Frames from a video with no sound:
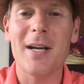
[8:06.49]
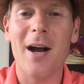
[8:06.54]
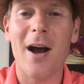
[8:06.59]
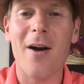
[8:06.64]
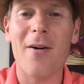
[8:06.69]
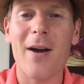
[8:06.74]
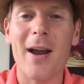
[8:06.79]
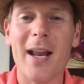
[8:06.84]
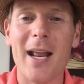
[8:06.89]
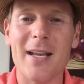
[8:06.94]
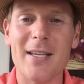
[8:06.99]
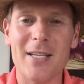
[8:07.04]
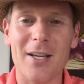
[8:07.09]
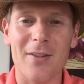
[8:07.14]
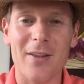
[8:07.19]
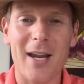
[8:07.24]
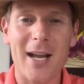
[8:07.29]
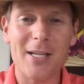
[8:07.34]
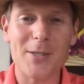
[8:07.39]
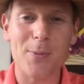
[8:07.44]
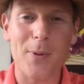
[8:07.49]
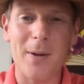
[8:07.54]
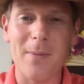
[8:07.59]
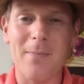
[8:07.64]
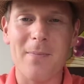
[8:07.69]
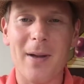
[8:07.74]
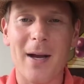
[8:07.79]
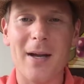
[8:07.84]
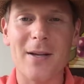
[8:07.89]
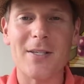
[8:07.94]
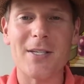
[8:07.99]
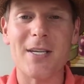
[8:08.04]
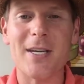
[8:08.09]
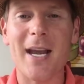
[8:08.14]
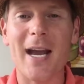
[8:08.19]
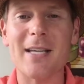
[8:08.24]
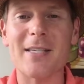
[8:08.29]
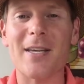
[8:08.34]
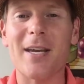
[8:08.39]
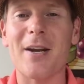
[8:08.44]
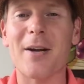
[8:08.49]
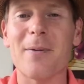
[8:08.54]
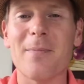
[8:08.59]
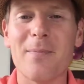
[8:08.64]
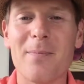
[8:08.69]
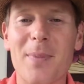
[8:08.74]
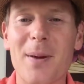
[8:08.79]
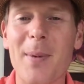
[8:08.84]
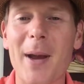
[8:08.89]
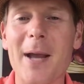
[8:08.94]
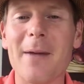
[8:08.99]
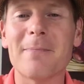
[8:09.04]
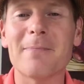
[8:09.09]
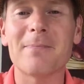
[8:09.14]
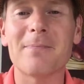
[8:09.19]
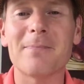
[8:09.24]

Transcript: All right, until the next one, I'll see you guys later. Bye-bye.